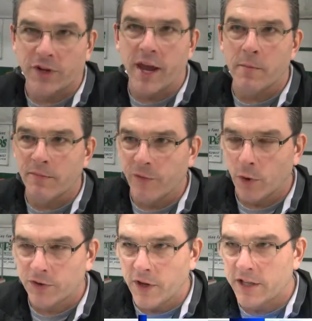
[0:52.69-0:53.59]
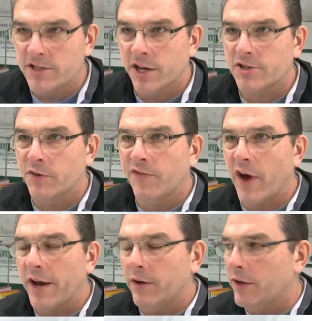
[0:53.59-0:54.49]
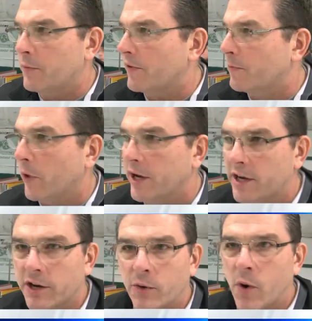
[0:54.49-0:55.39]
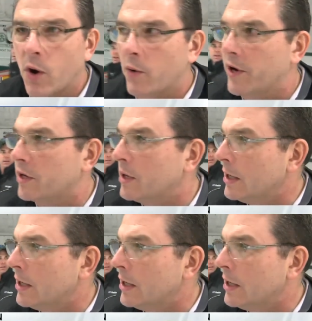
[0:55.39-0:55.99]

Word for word: game, fourth uh, sectional final that we played in in a row, and